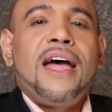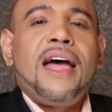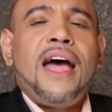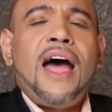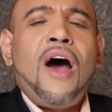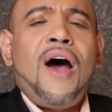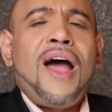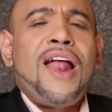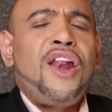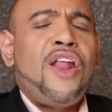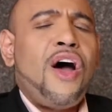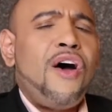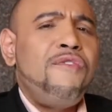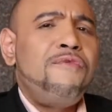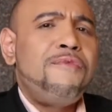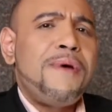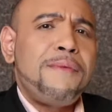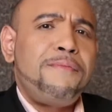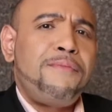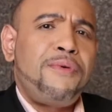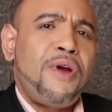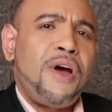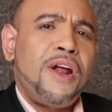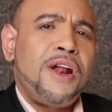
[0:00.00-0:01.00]
oh, I love my
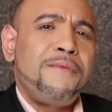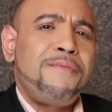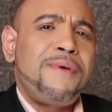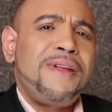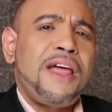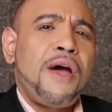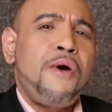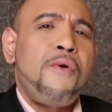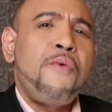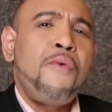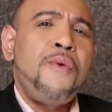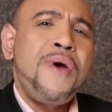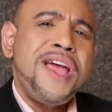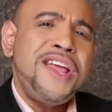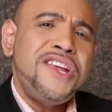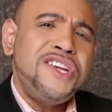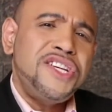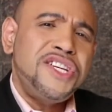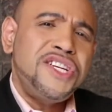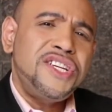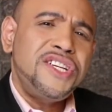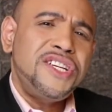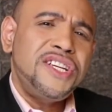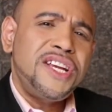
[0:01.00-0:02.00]
product, but I
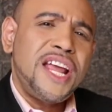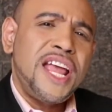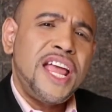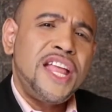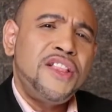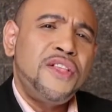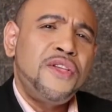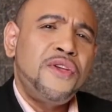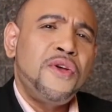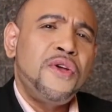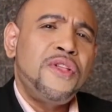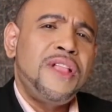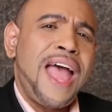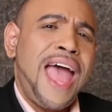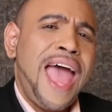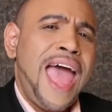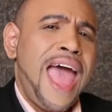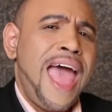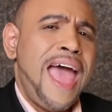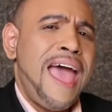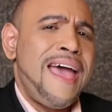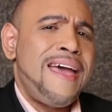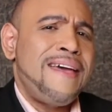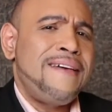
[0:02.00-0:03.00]
wish it could
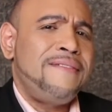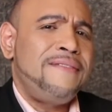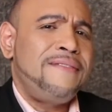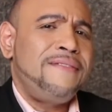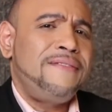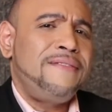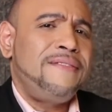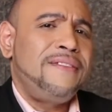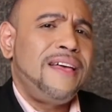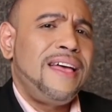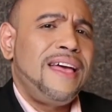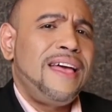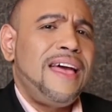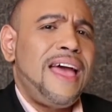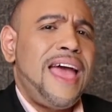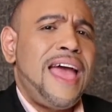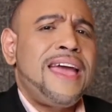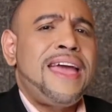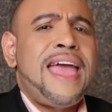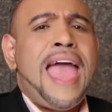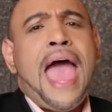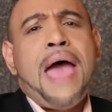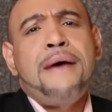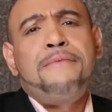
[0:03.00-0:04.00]
have a
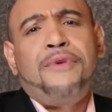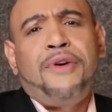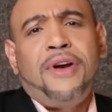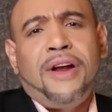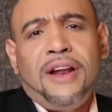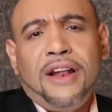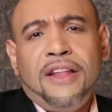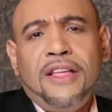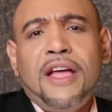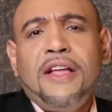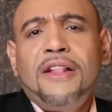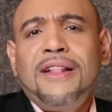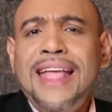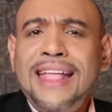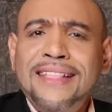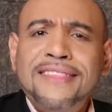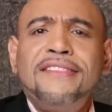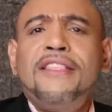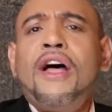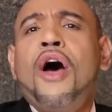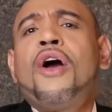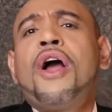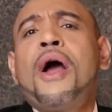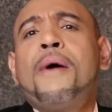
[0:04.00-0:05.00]
camera. Like, let's
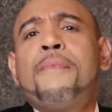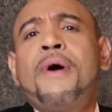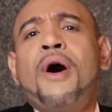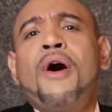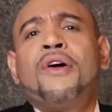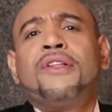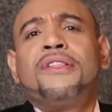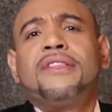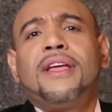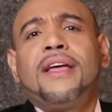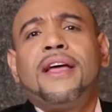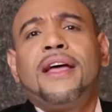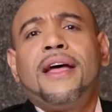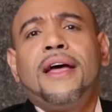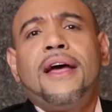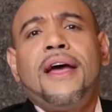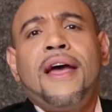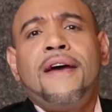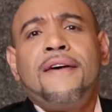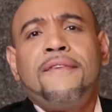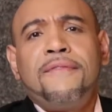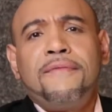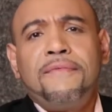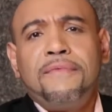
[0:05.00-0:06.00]
talk about
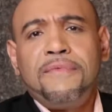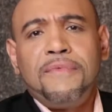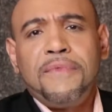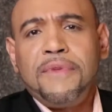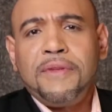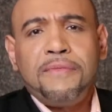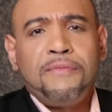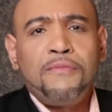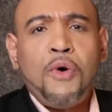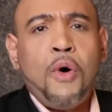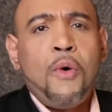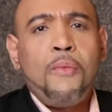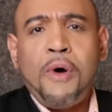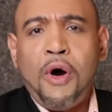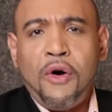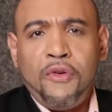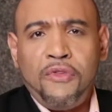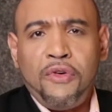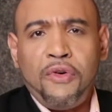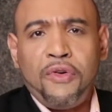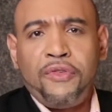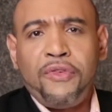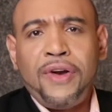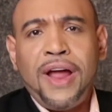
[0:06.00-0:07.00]
a mobile
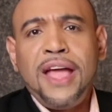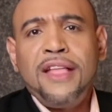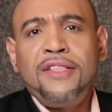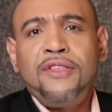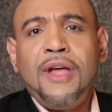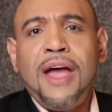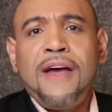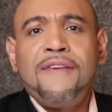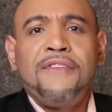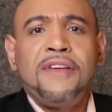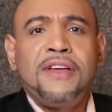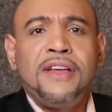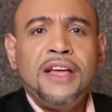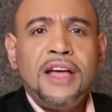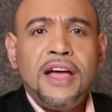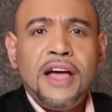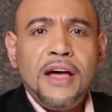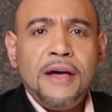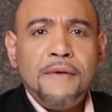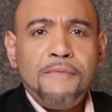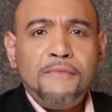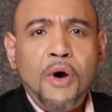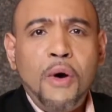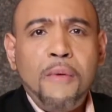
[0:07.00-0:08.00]
phone, right? You have a
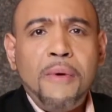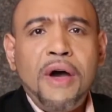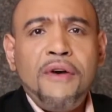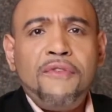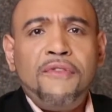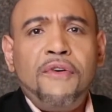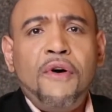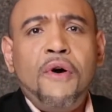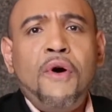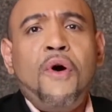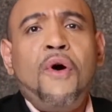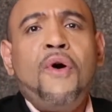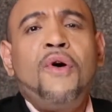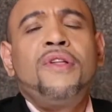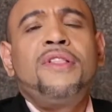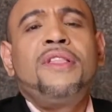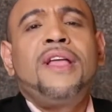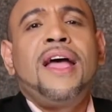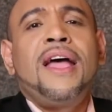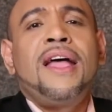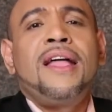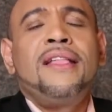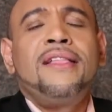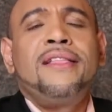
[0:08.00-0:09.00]
mobile phone
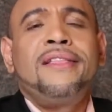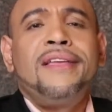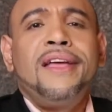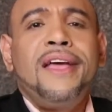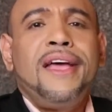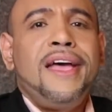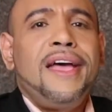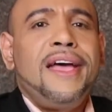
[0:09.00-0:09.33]
and